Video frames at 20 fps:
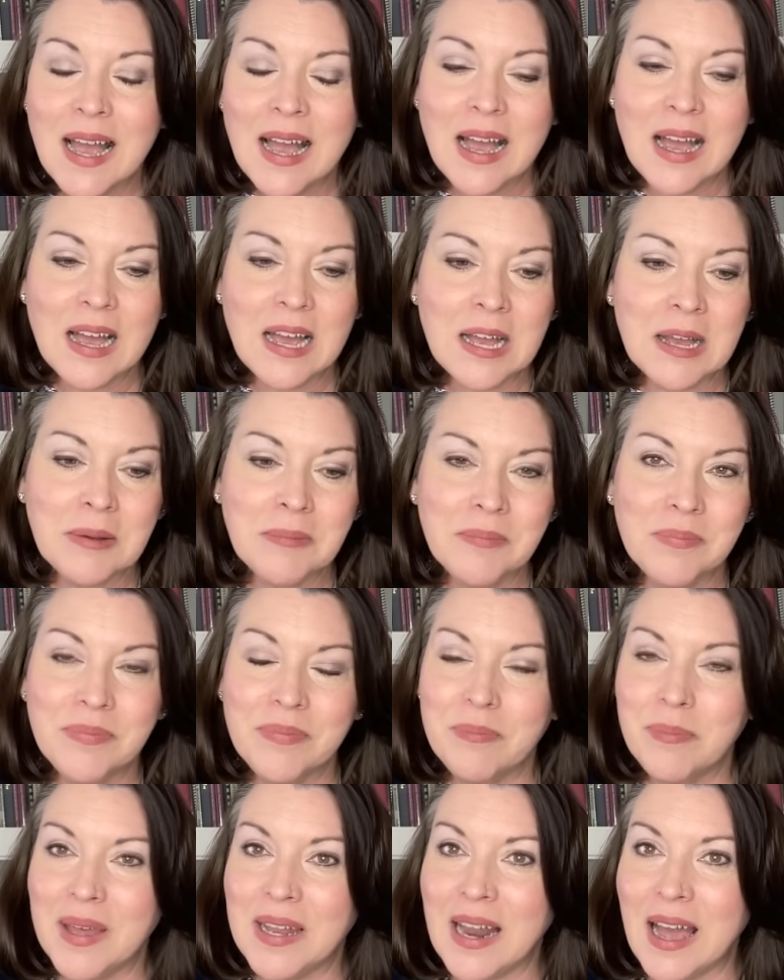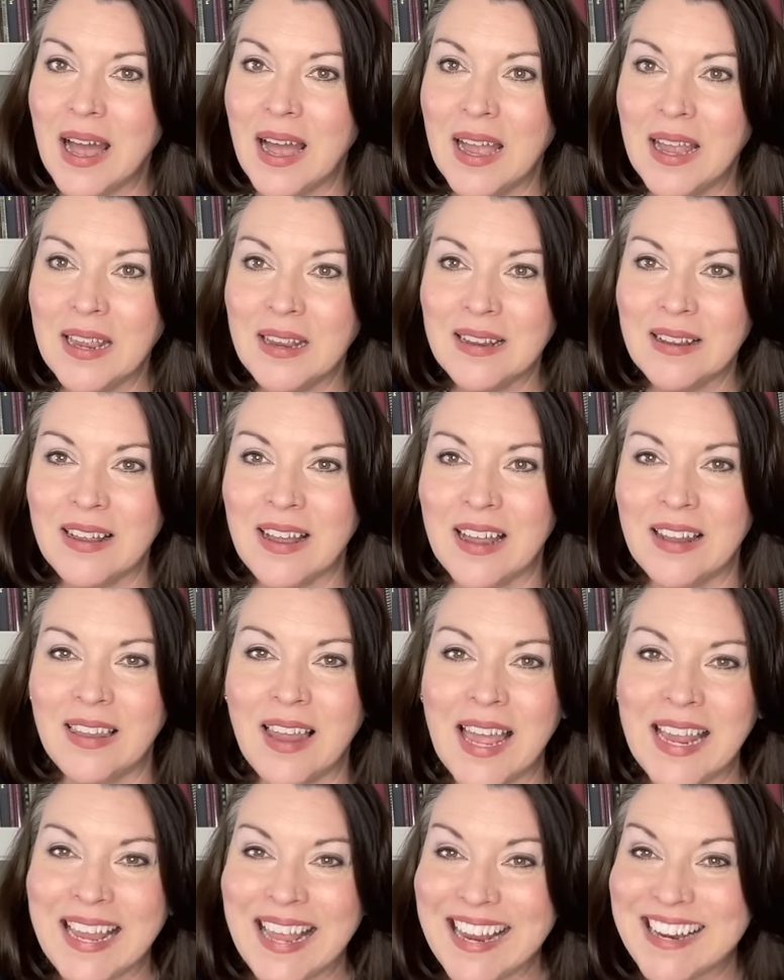Um, but I, I
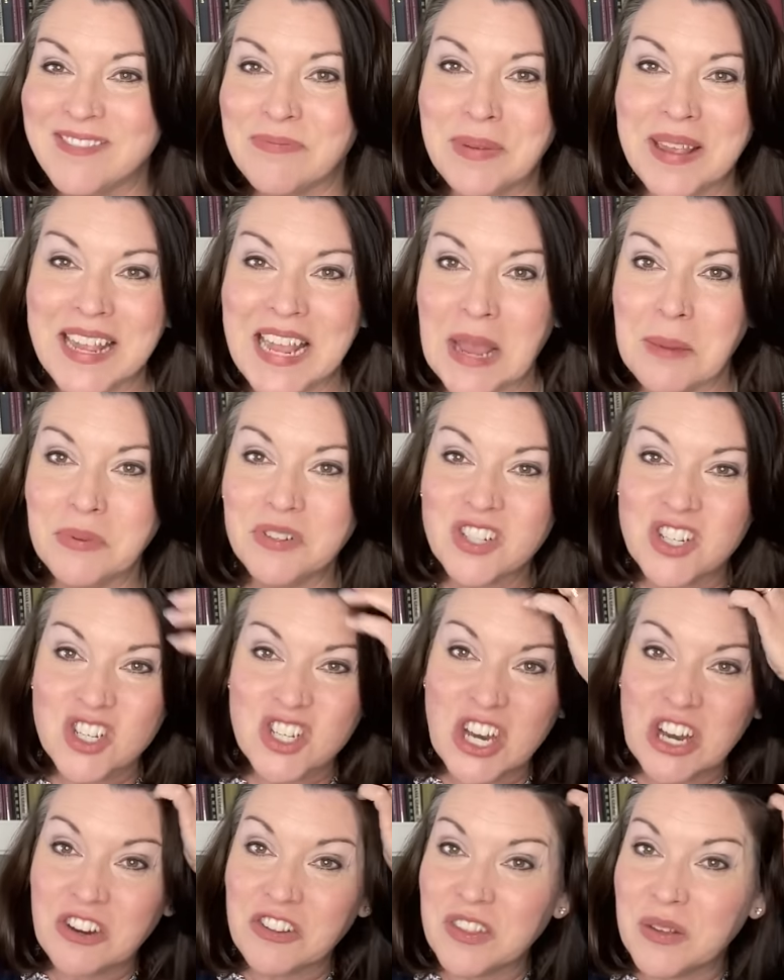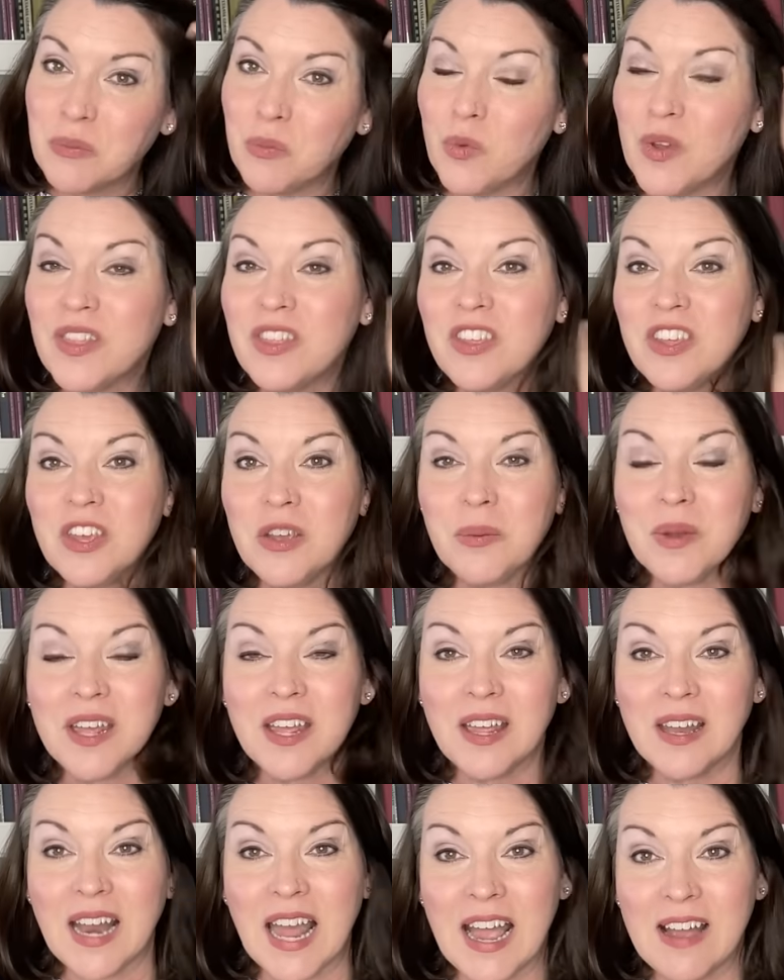like being able to share them with you
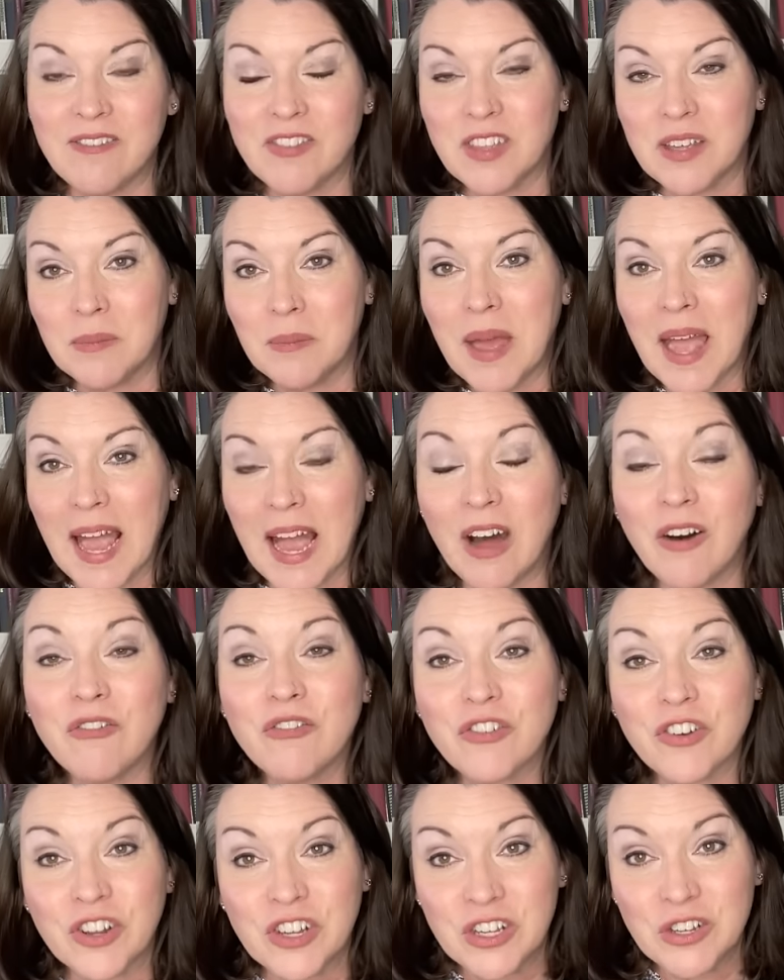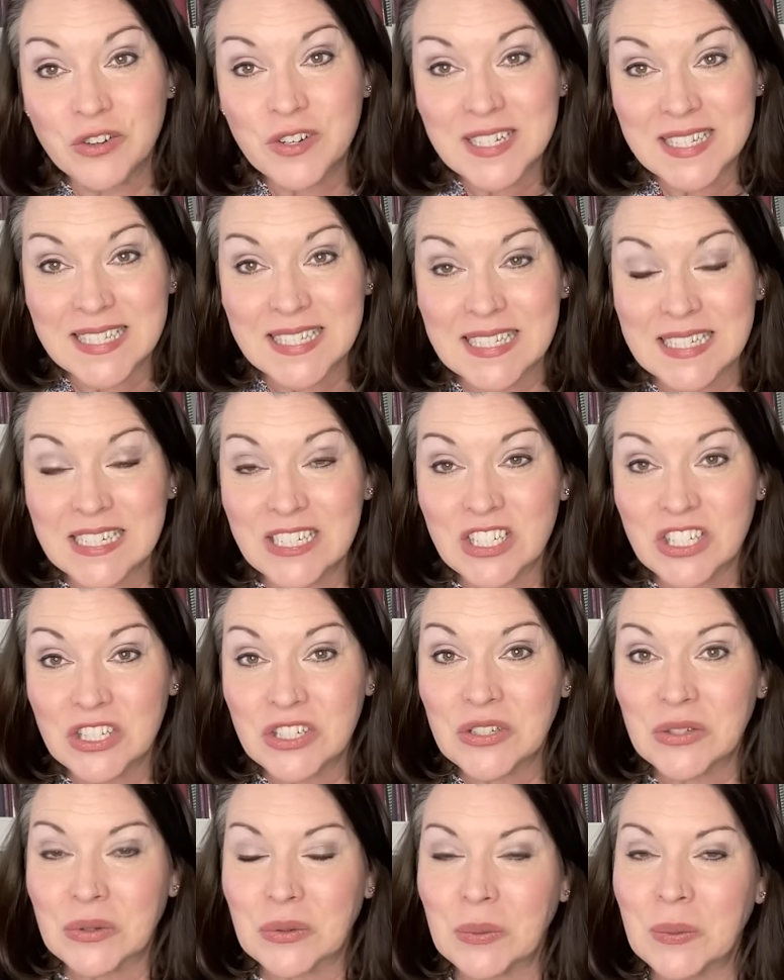and have them out for you to see
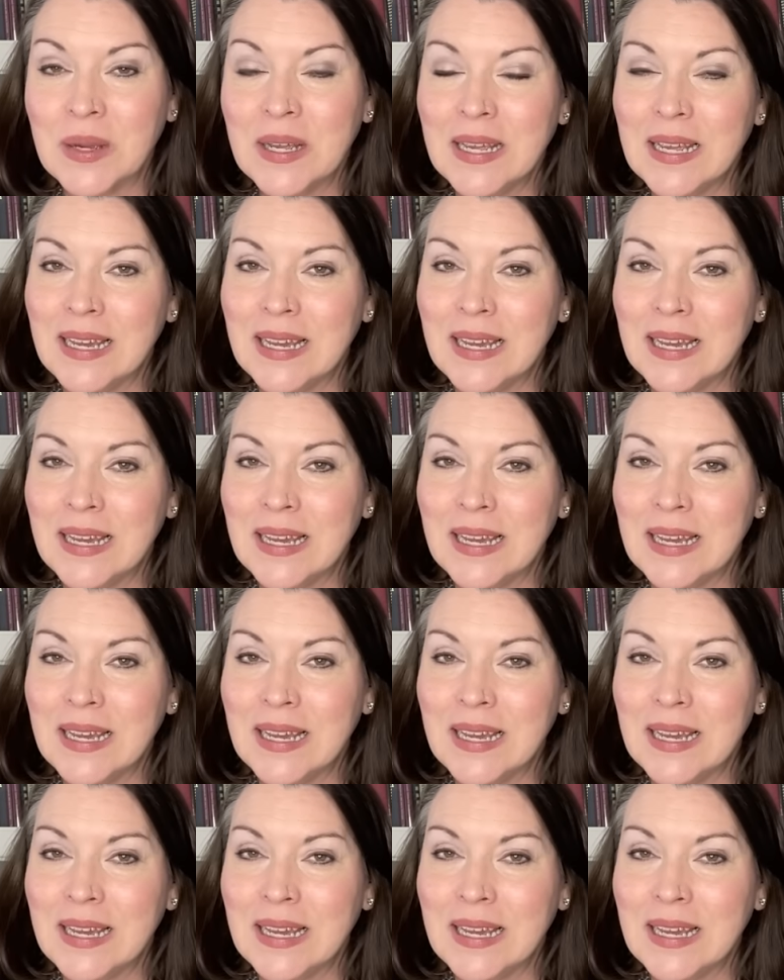too.